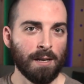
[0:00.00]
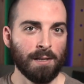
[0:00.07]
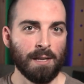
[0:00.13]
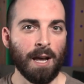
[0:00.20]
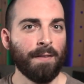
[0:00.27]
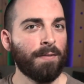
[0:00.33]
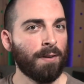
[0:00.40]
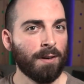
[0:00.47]

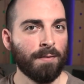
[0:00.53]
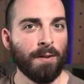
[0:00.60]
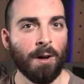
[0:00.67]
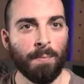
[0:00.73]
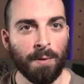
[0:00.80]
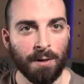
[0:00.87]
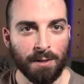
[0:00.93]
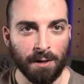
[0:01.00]
software
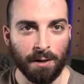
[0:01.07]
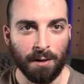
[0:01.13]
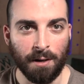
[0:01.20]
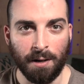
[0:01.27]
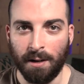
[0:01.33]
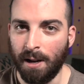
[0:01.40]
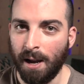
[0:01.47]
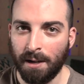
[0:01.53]
developers
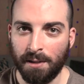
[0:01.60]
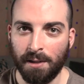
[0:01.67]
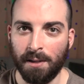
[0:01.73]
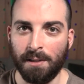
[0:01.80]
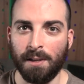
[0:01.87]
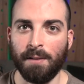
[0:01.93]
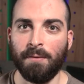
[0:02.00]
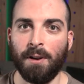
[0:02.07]
earn in
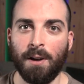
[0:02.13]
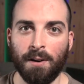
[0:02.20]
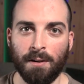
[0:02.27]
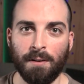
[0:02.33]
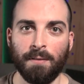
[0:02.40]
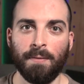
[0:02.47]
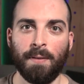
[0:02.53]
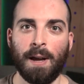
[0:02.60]
excess of one
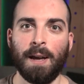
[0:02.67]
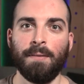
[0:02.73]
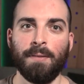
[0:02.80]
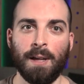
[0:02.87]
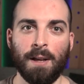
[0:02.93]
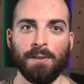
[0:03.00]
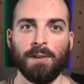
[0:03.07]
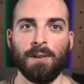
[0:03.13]
hundred five
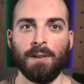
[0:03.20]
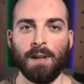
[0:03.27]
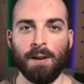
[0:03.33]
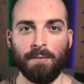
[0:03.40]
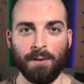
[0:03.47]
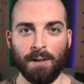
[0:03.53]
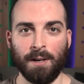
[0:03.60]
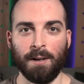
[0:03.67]
thousand dollars
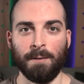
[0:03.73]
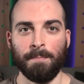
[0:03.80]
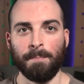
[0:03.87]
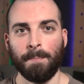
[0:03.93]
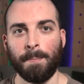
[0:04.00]
every year.